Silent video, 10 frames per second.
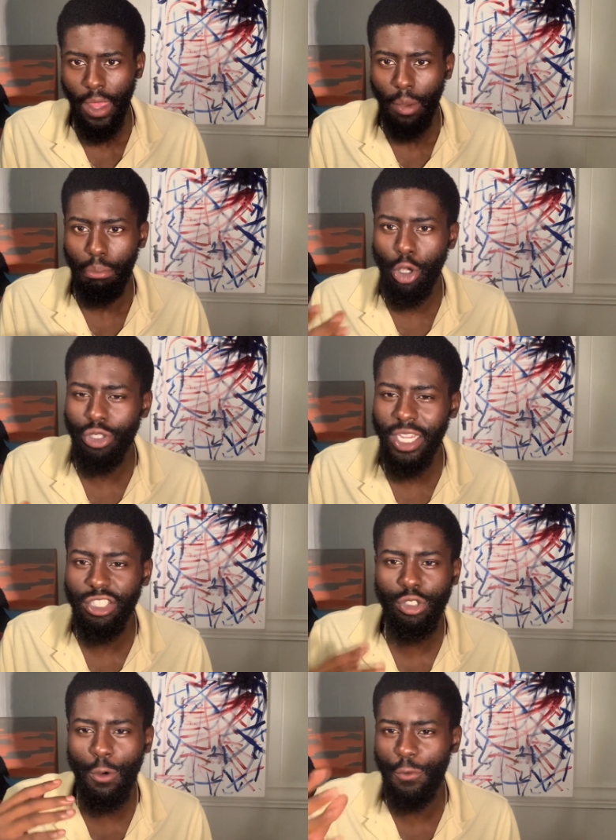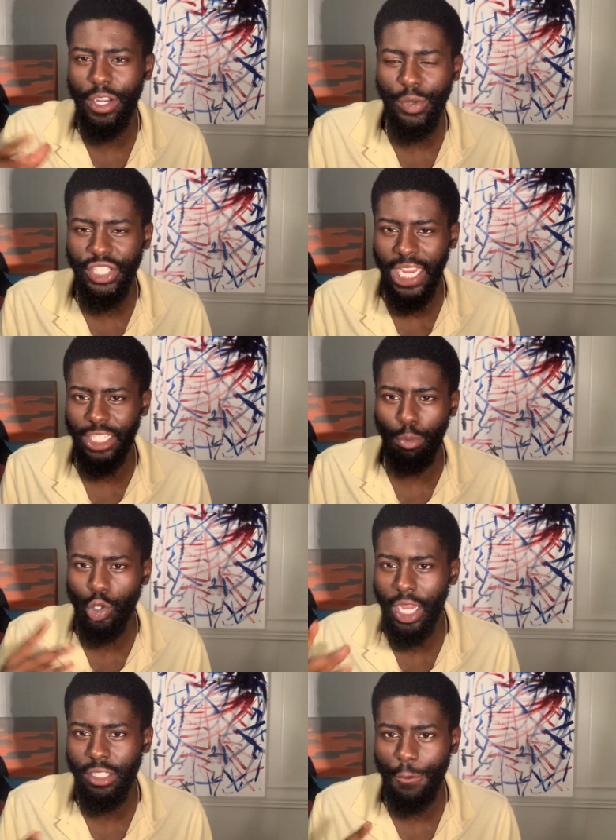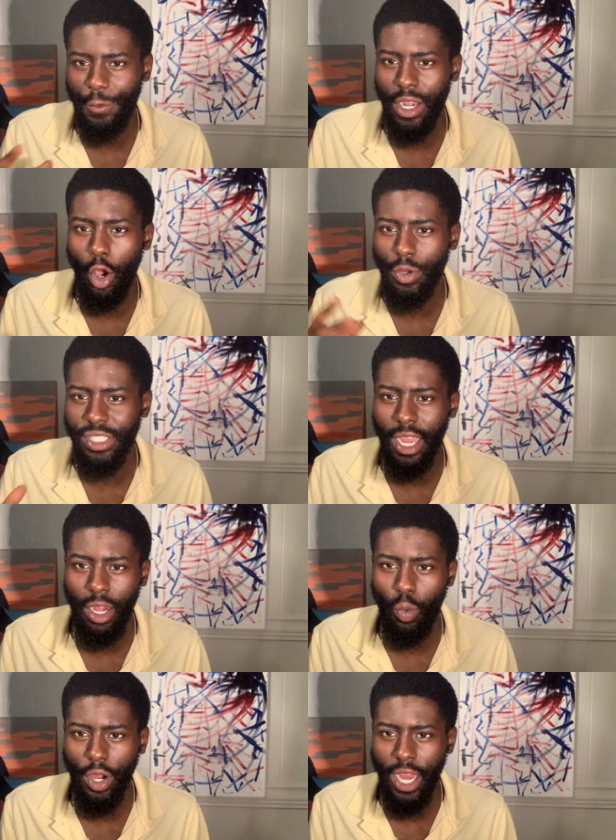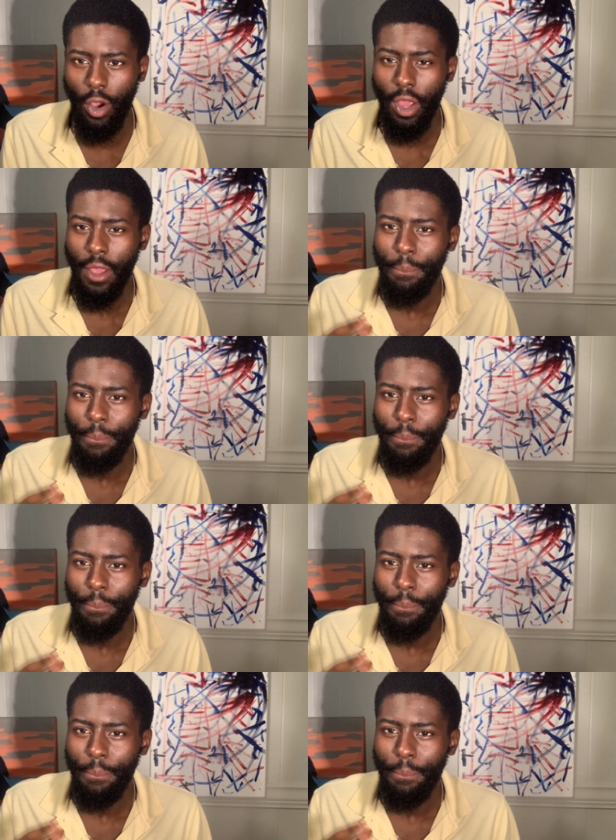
Most guys are so afraid of rejection. Most guys are afraid, oh, it's not going to work out.